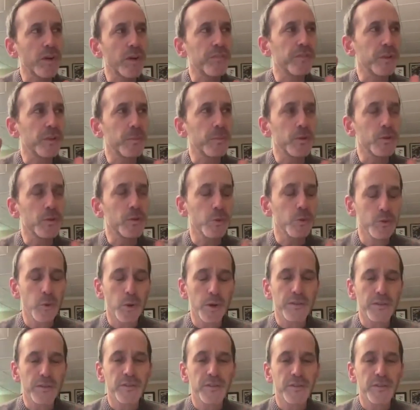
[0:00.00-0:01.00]
roughly between
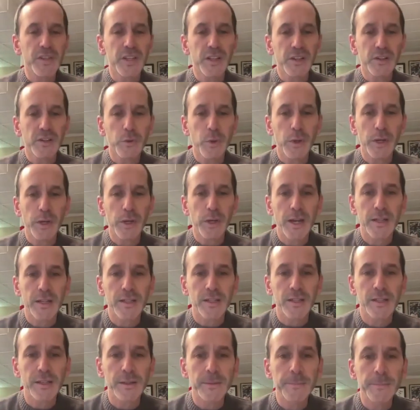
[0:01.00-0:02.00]
2015 and
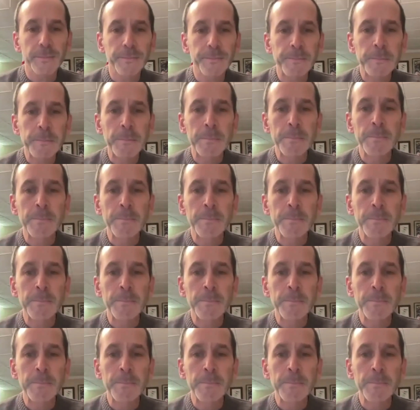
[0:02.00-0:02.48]
2019.